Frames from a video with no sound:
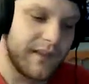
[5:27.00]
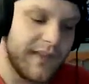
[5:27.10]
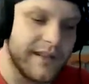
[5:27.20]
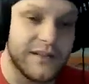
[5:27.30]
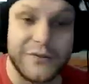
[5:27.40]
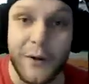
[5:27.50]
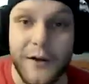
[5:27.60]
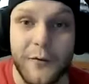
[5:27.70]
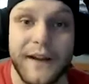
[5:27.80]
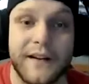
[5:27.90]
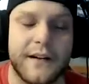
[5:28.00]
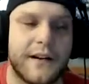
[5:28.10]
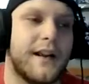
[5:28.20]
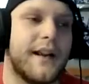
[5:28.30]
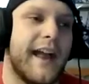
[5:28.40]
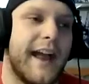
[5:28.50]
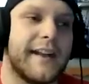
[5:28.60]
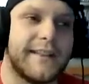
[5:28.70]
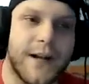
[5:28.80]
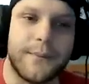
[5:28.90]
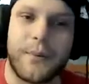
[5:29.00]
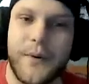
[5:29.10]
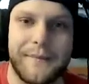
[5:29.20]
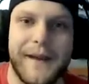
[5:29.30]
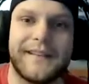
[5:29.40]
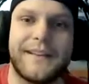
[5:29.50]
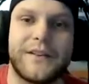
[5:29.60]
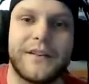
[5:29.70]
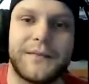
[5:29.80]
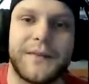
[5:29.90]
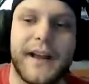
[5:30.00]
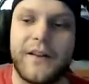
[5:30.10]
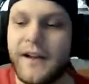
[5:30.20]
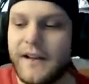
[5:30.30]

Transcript: that there's one winner and it's all point based here in the final.